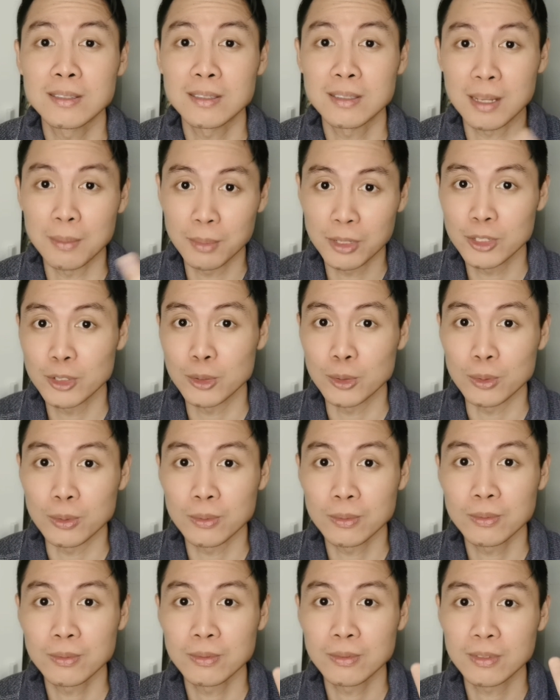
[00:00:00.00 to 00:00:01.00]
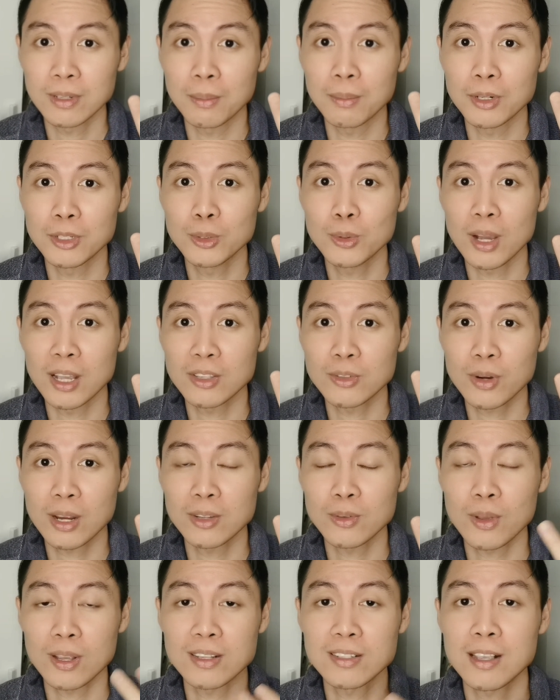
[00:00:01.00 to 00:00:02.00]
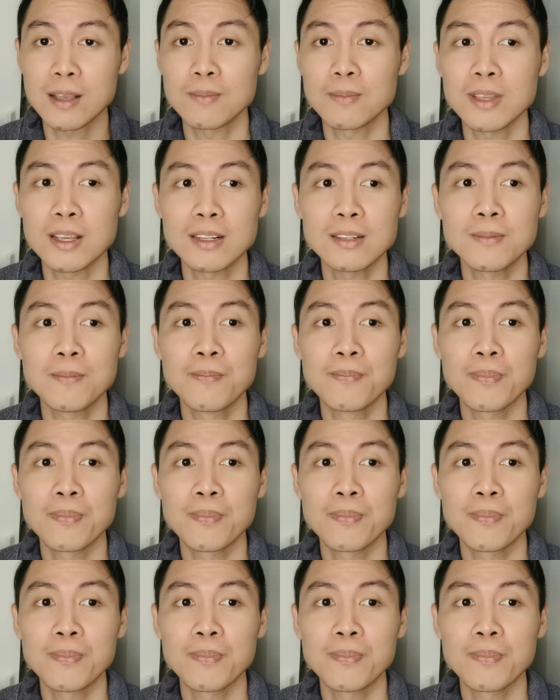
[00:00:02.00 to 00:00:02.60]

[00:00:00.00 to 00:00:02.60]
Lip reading: Number two, I try to accept it,